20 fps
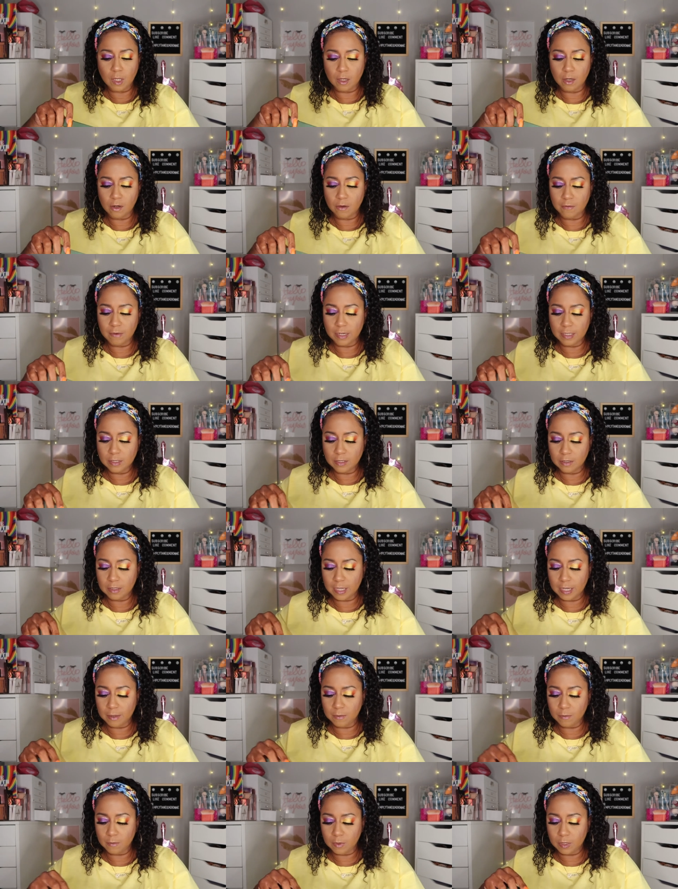All right, so
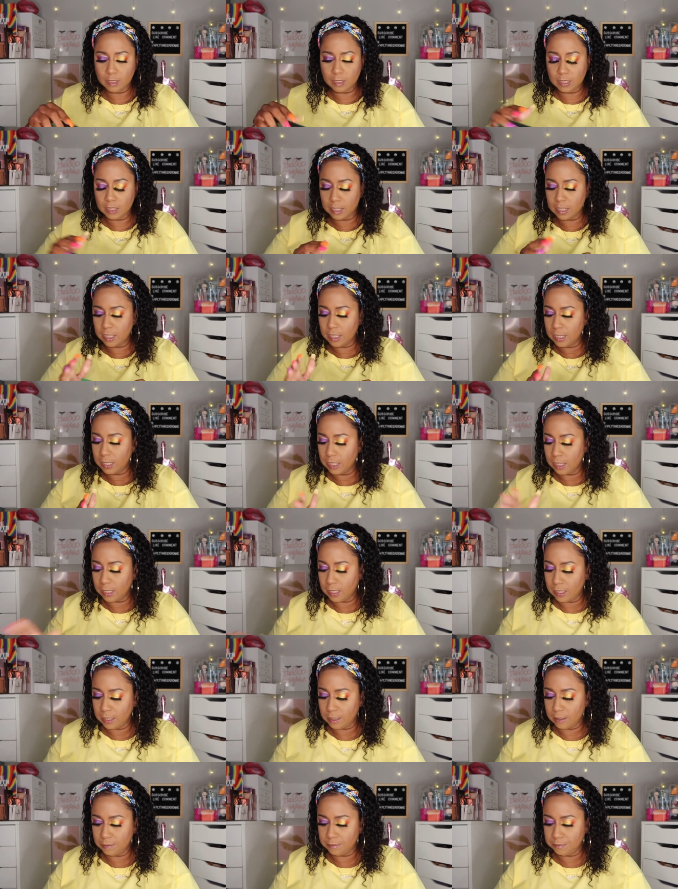that was the
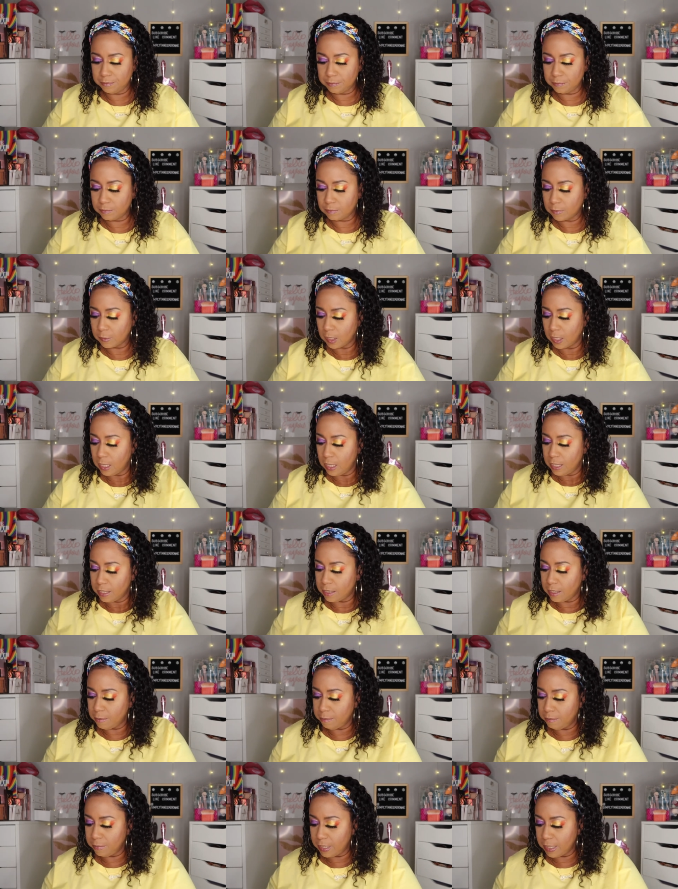um,
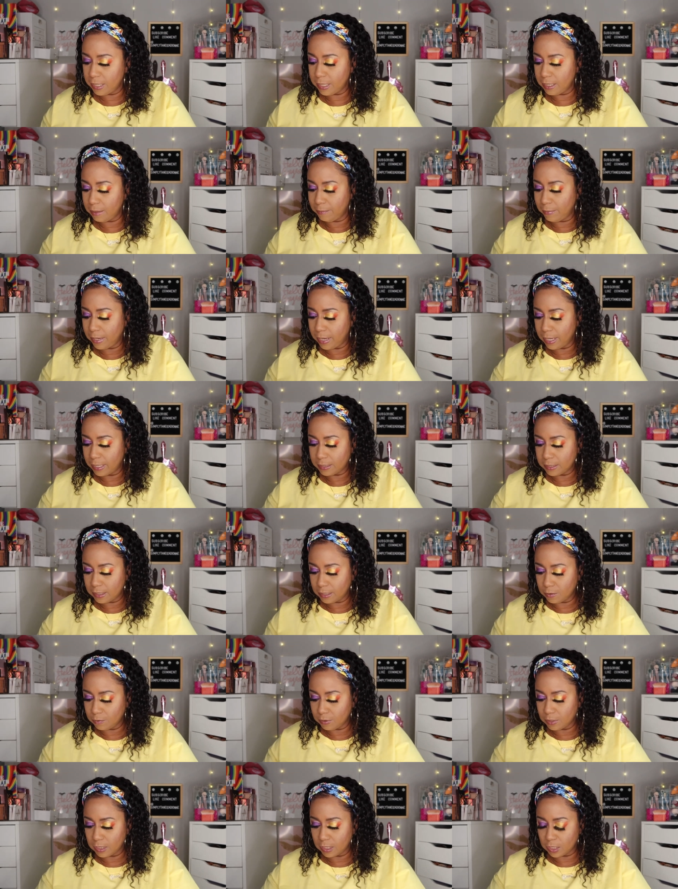the mini box.
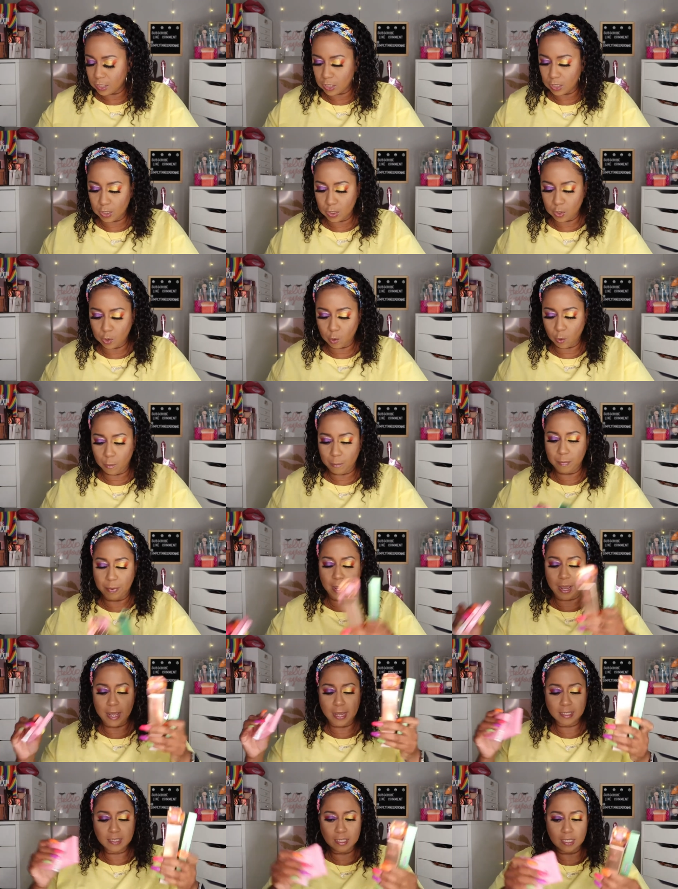This was a good little
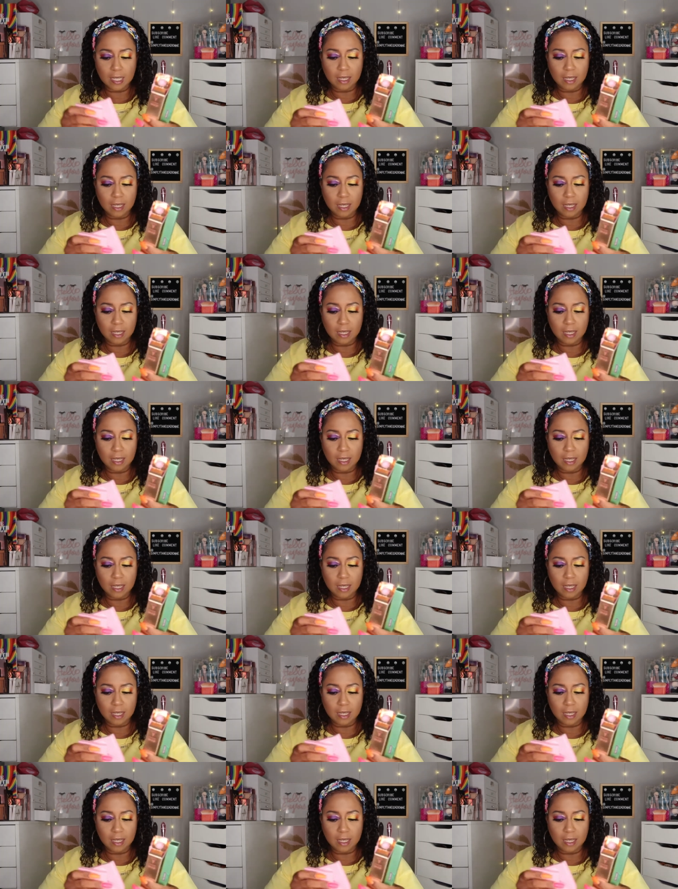box.